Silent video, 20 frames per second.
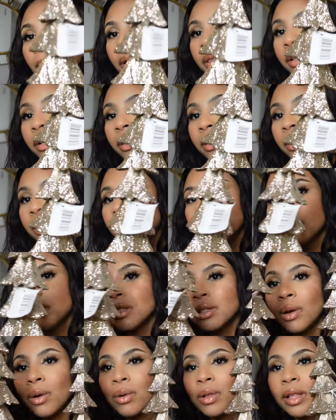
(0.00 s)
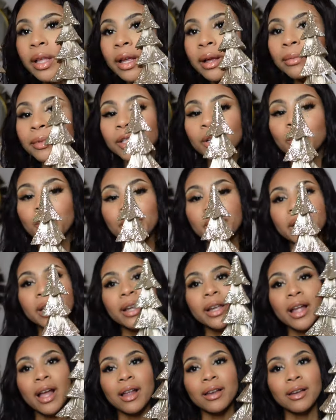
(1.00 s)
But they're just so glam, so
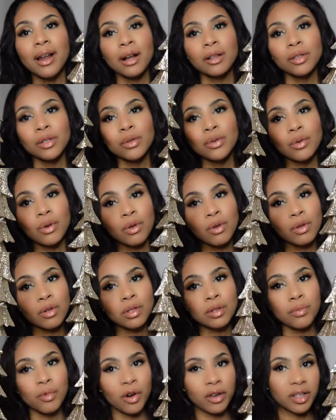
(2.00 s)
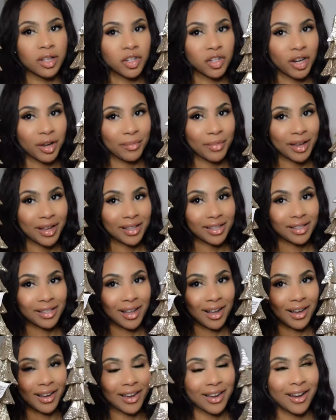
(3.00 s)
pretty again, not too gold, more on the champagne
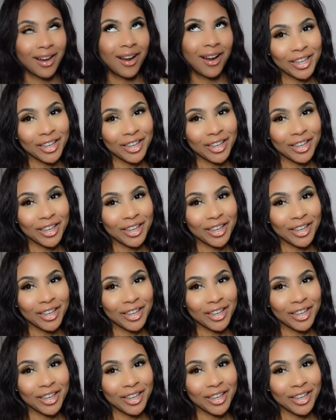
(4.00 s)
side.